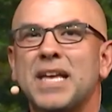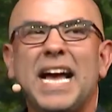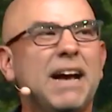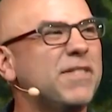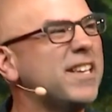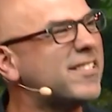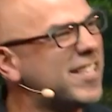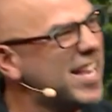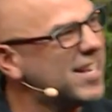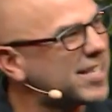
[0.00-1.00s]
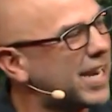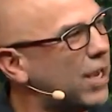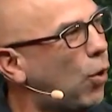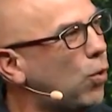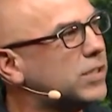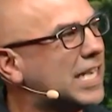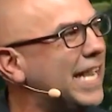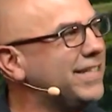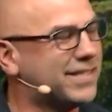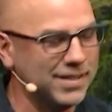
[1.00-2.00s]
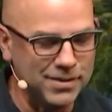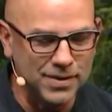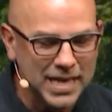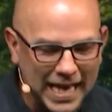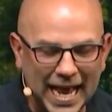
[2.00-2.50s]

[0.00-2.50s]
I have these things that I hold tight to,